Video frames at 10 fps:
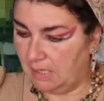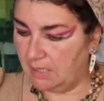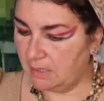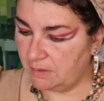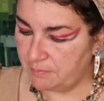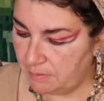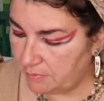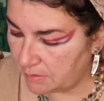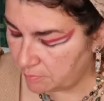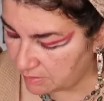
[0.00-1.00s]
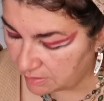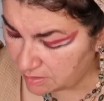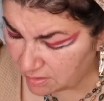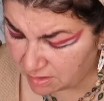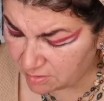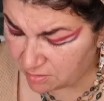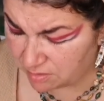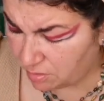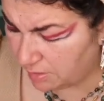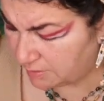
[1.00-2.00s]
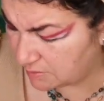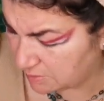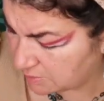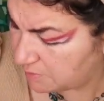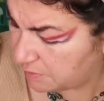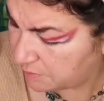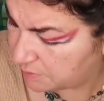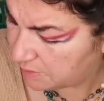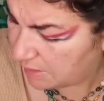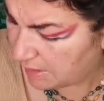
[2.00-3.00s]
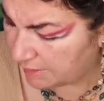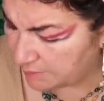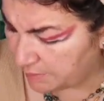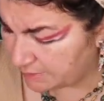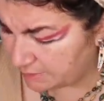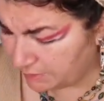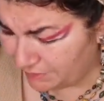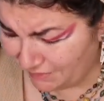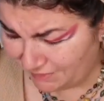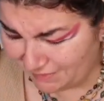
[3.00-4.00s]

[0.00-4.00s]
I remember when I didn't know anything about anybody,